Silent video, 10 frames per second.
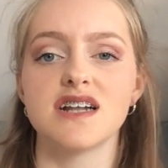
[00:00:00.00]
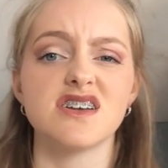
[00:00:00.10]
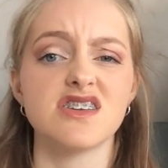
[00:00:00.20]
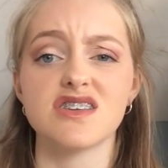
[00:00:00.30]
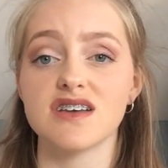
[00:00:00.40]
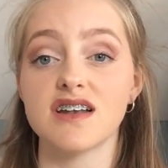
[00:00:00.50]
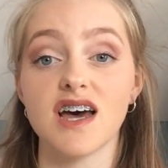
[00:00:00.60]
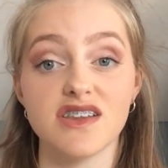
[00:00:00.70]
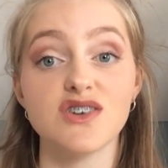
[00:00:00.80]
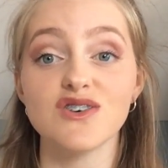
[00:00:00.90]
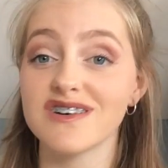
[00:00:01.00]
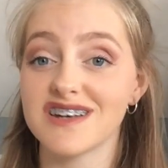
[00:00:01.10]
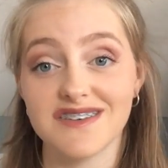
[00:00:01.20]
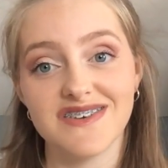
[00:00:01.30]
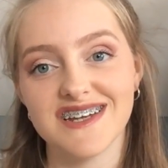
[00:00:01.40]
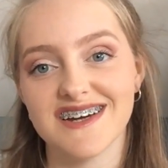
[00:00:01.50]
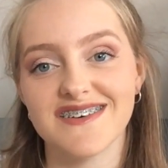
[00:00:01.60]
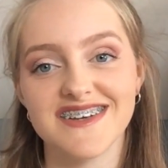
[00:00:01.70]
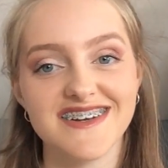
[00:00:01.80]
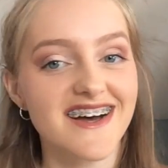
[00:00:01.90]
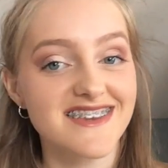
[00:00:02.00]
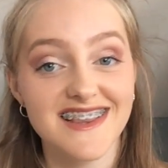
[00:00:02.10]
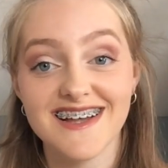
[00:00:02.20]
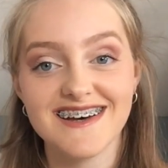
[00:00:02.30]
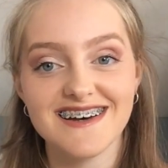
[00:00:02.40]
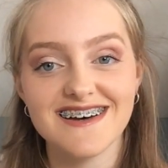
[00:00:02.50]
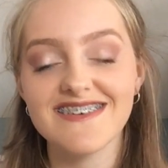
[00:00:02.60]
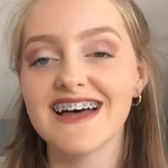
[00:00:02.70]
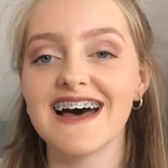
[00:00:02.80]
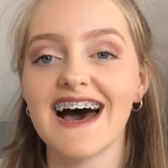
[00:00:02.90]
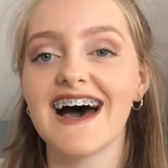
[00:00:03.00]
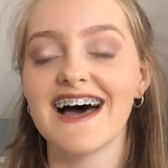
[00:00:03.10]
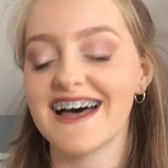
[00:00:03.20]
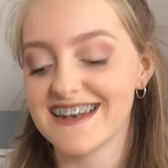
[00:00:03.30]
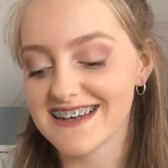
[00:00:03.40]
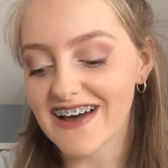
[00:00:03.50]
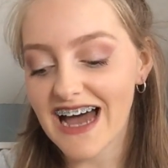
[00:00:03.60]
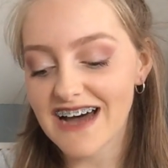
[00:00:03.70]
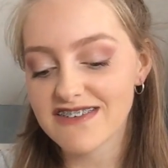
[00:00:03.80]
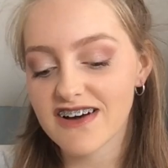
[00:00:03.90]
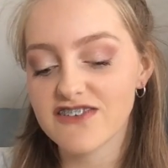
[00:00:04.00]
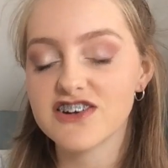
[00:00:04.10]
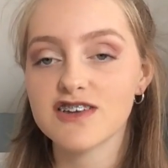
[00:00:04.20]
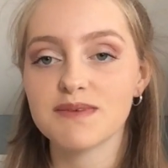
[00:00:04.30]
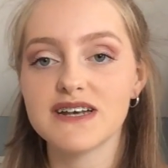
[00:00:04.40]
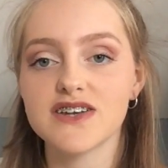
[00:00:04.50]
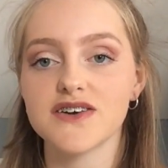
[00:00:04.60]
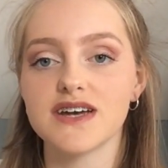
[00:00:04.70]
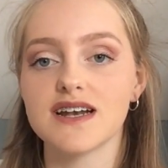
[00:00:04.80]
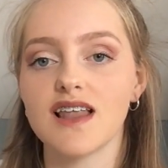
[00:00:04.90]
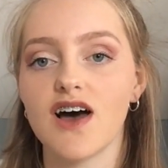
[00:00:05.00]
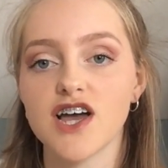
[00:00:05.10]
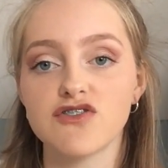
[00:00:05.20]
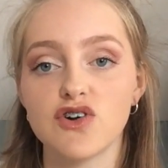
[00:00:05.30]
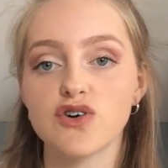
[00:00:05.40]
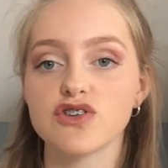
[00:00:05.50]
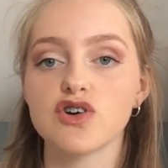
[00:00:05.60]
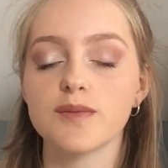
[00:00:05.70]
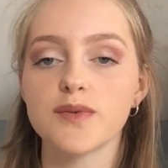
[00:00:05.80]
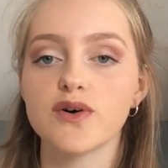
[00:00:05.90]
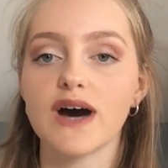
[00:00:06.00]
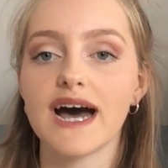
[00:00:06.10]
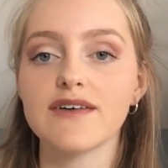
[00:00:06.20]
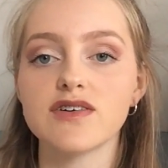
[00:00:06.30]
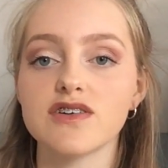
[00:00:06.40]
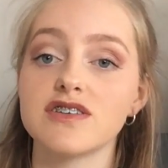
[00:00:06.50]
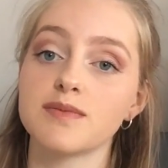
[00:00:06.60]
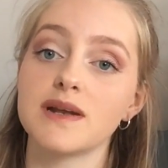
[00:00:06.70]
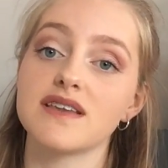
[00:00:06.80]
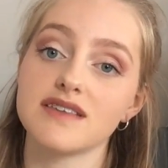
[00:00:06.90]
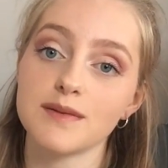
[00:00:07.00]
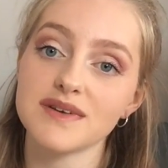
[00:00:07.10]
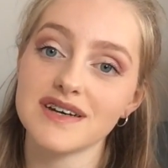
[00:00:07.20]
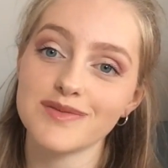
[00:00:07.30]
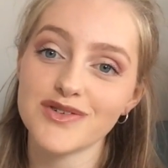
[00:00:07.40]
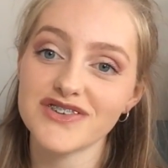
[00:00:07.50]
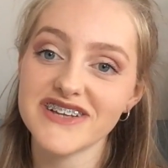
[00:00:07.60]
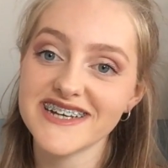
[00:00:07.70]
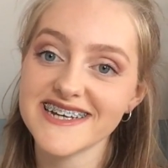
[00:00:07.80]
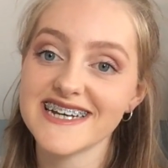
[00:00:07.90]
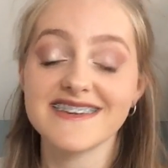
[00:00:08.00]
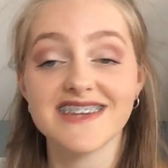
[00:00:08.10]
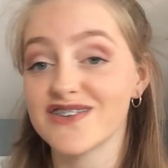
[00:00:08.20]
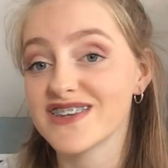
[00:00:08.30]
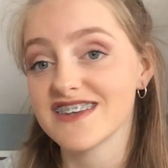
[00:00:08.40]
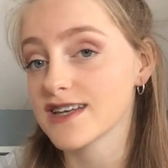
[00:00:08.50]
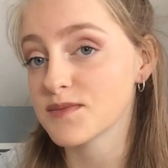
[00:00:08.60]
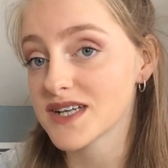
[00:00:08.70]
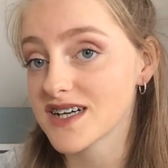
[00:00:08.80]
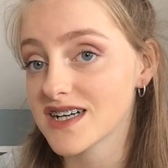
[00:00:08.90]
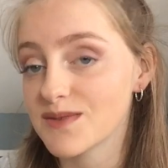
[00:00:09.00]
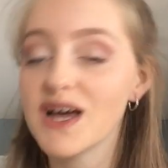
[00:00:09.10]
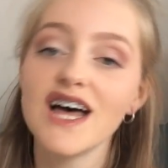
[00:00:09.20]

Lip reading: just another talkative video which you guys love, and I've just been doing like vlogs a lot more. I haven't because it's been summertime obviously, and it still is the summertime,